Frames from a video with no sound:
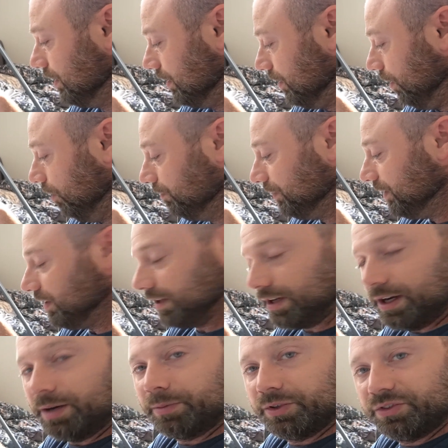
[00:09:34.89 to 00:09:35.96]
the
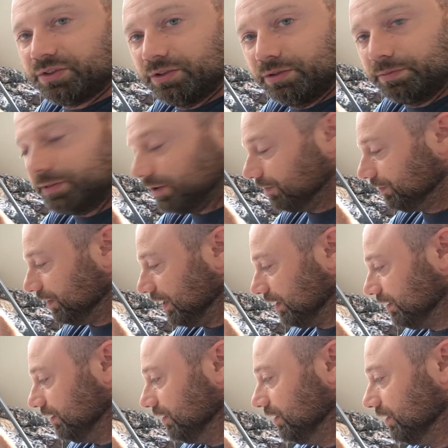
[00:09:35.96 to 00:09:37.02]
camera zoom
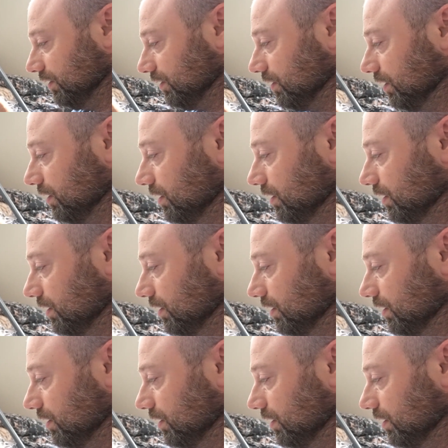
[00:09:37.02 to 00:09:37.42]
effect is good